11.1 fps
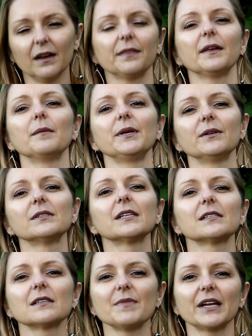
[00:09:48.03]
The immune
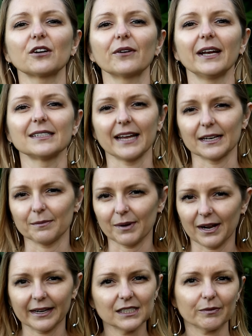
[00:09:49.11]
system then creates
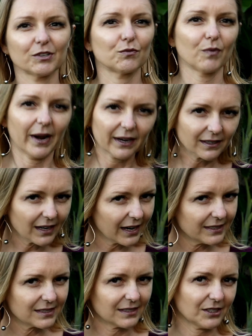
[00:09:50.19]
antibodies which
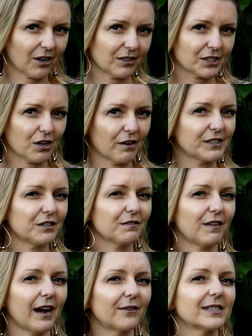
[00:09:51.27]
recognize the SARS-CoV-2
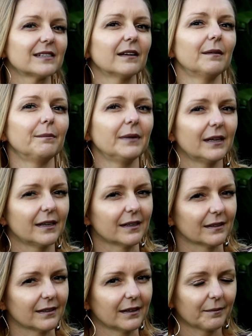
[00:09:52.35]
virus
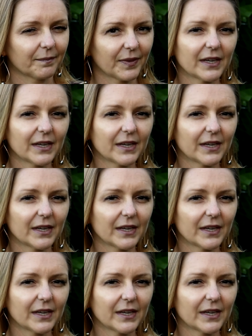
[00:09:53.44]
immediately.